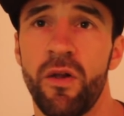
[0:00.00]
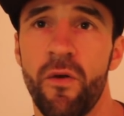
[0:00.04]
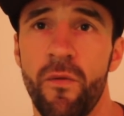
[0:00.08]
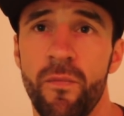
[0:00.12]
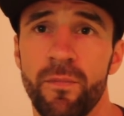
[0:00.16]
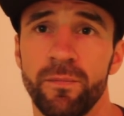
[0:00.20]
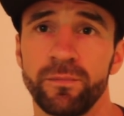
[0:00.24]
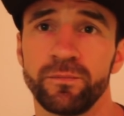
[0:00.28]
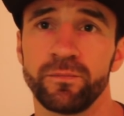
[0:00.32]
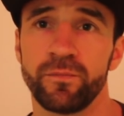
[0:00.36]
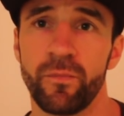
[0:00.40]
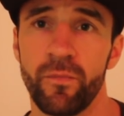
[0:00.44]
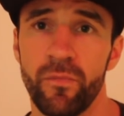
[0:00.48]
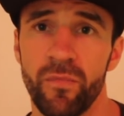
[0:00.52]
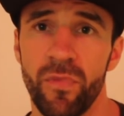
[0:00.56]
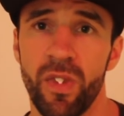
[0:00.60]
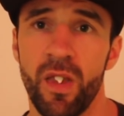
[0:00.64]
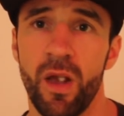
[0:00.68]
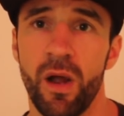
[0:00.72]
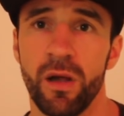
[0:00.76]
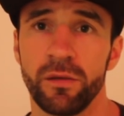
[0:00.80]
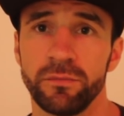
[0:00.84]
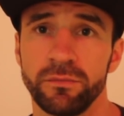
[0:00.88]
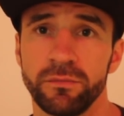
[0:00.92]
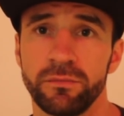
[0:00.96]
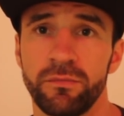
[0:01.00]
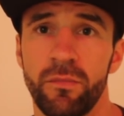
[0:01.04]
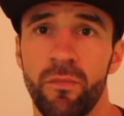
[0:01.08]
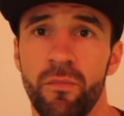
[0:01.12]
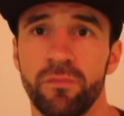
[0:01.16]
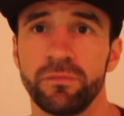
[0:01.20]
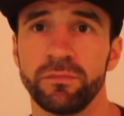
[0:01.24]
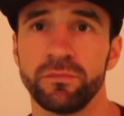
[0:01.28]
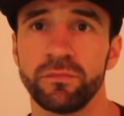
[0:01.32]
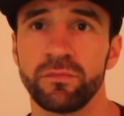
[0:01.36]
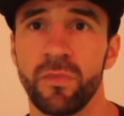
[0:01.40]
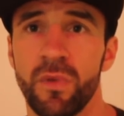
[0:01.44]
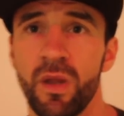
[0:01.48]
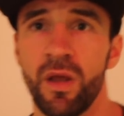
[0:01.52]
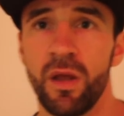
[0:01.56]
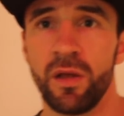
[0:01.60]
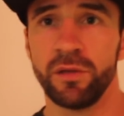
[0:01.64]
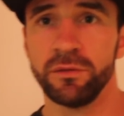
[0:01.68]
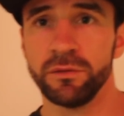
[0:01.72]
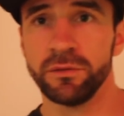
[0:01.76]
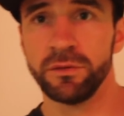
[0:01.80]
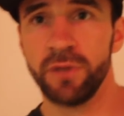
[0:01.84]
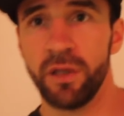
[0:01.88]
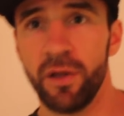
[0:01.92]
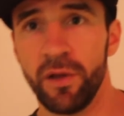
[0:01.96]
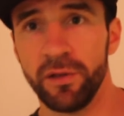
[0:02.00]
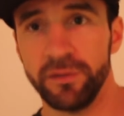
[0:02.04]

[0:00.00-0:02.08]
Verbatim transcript: Obviously, you're a bit unlucky in Vegas.